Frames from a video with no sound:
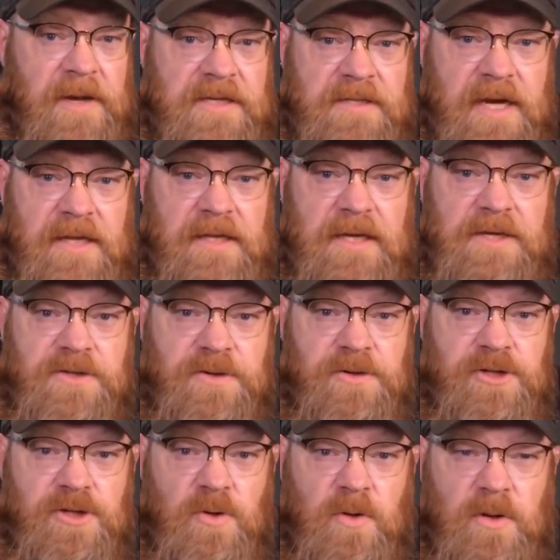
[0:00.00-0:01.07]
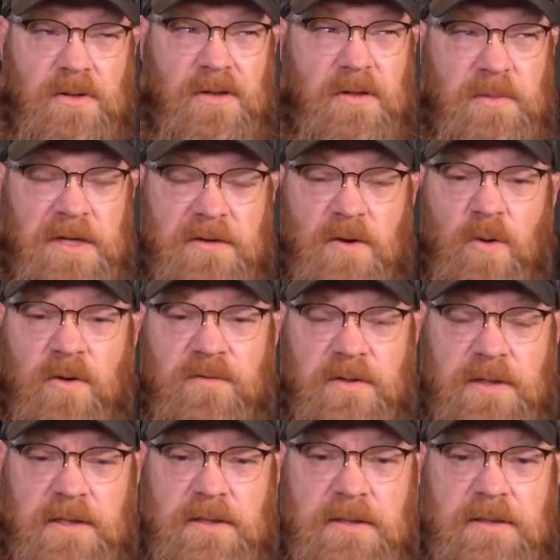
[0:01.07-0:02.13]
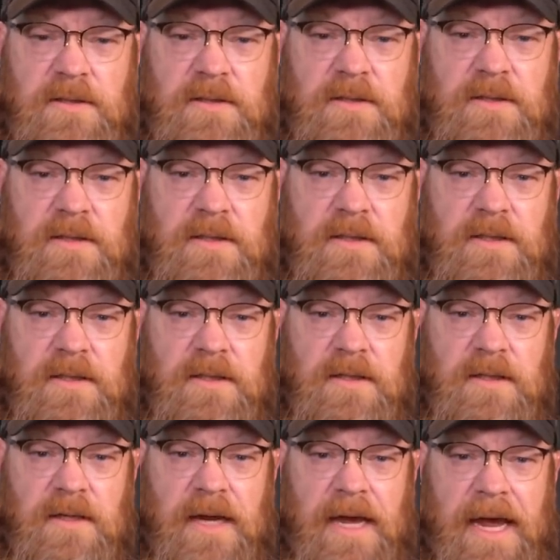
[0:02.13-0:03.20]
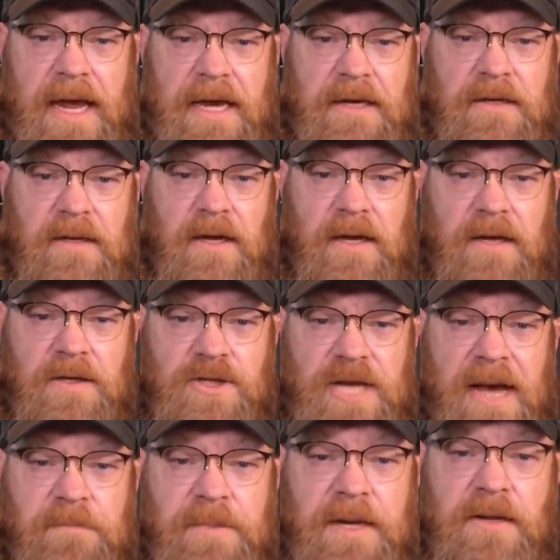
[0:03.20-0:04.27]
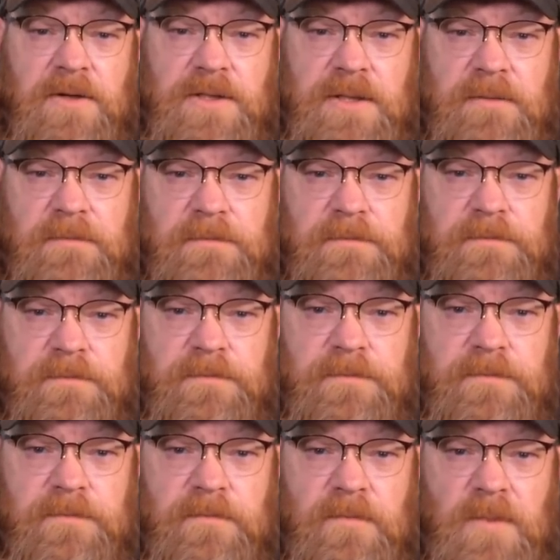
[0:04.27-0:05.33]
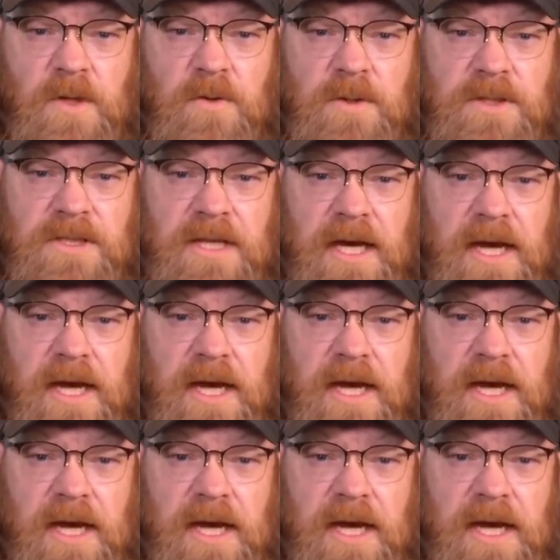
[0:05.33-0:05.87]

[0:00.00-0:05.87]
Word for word: based out of the Eastern Shore, a little bit of Norfolk, and uh, Chap Petersen, who is